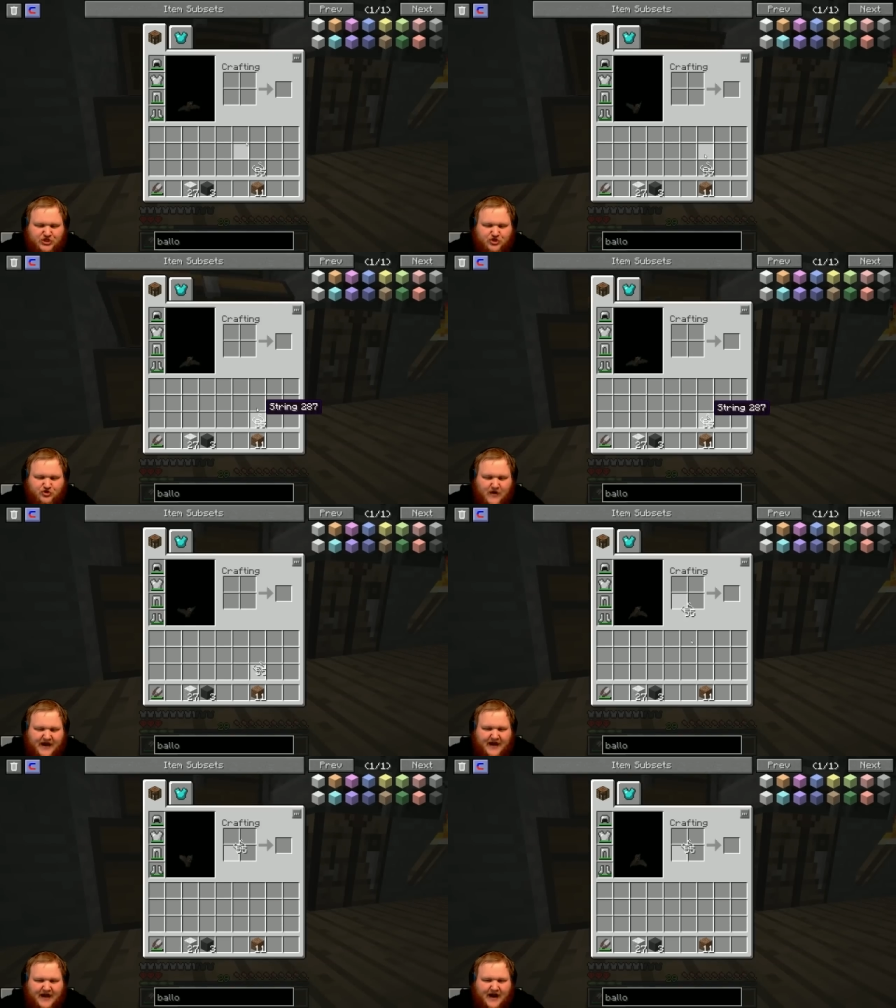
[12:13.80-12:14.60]

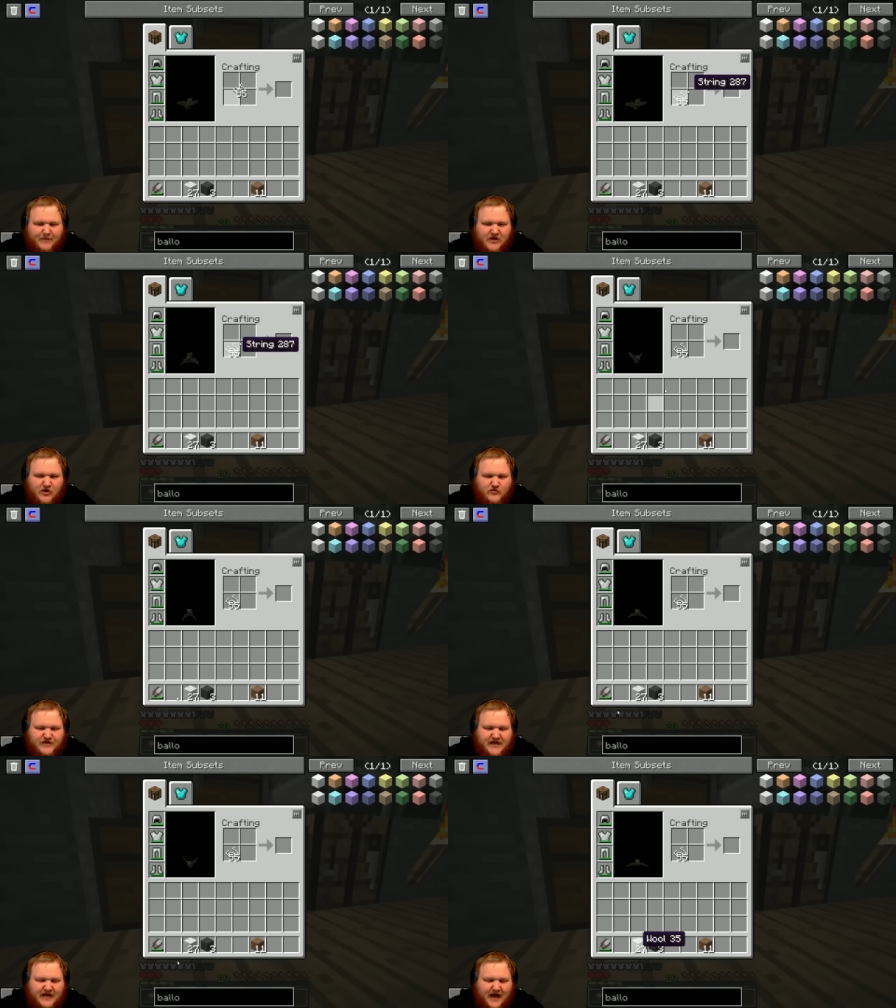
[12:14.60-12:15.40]
string, and I've been using
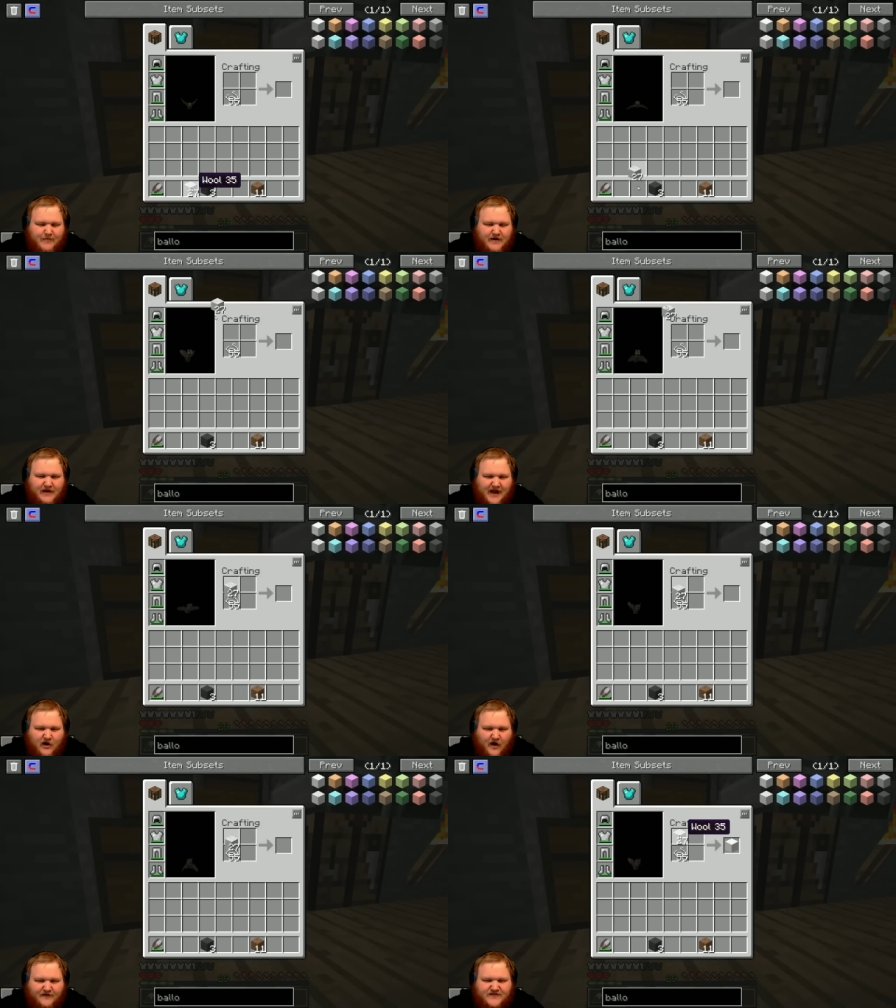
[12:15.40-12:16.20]
the. I've been like
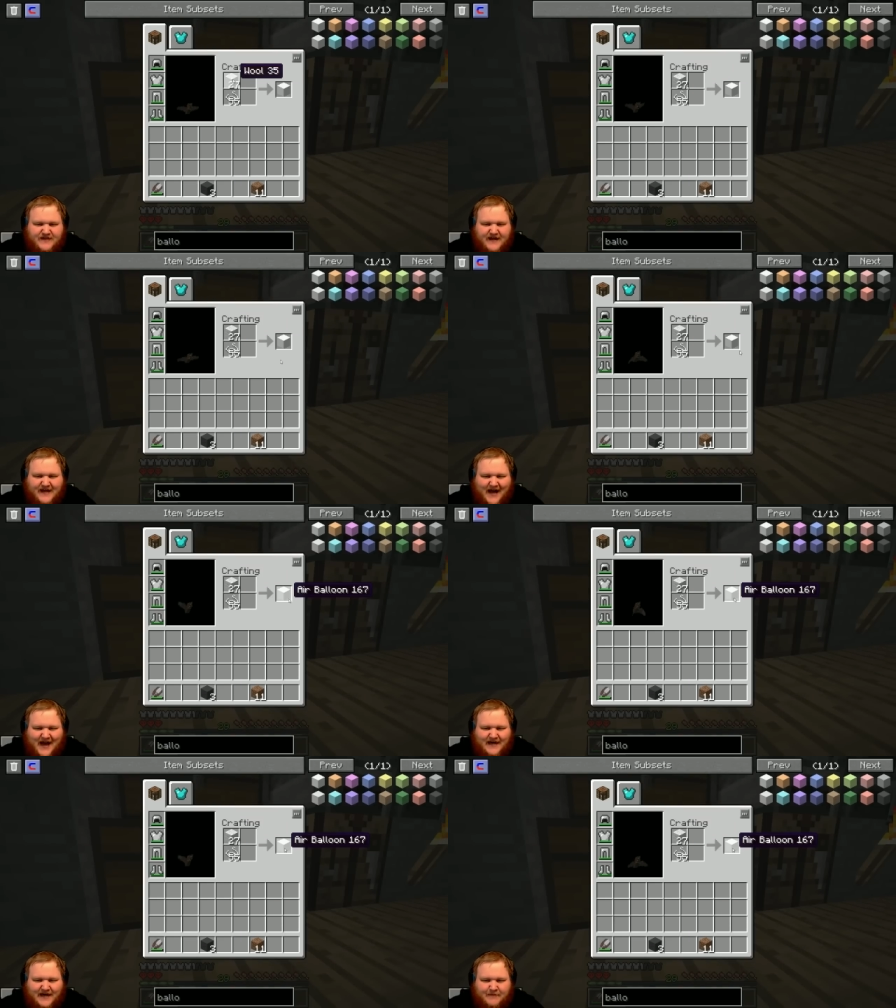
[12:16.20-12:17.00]
harvesting the
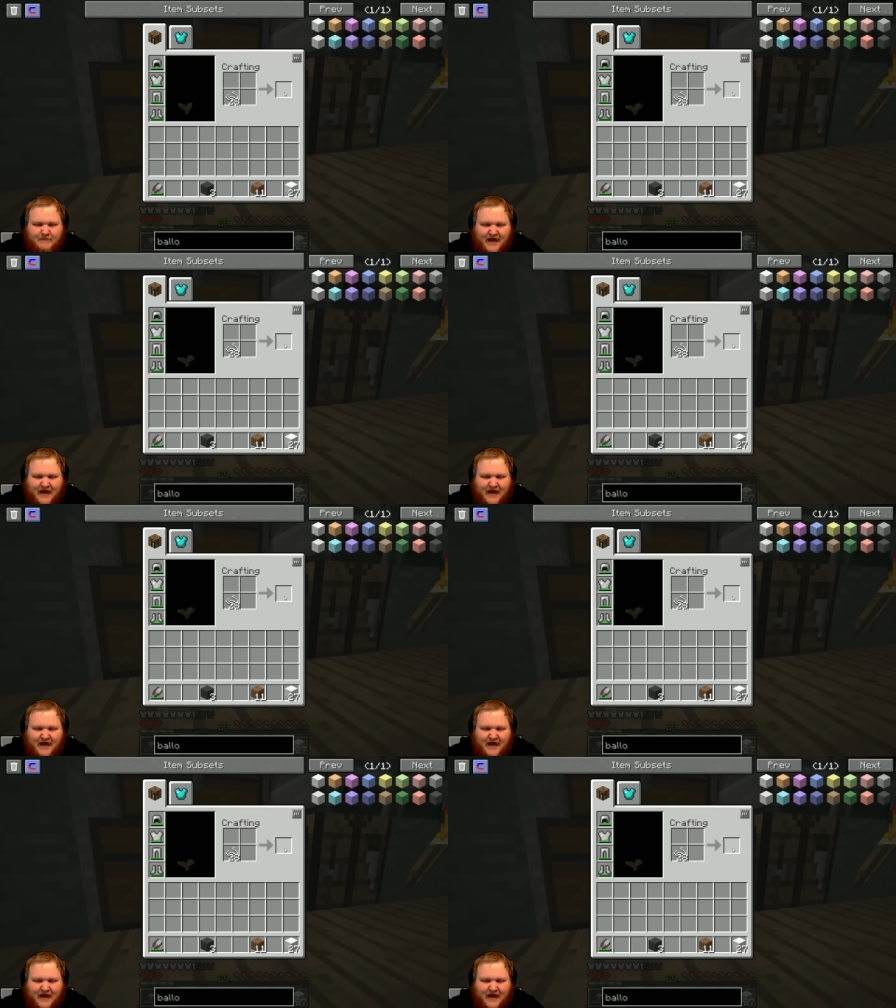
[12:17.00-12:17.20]
cotton and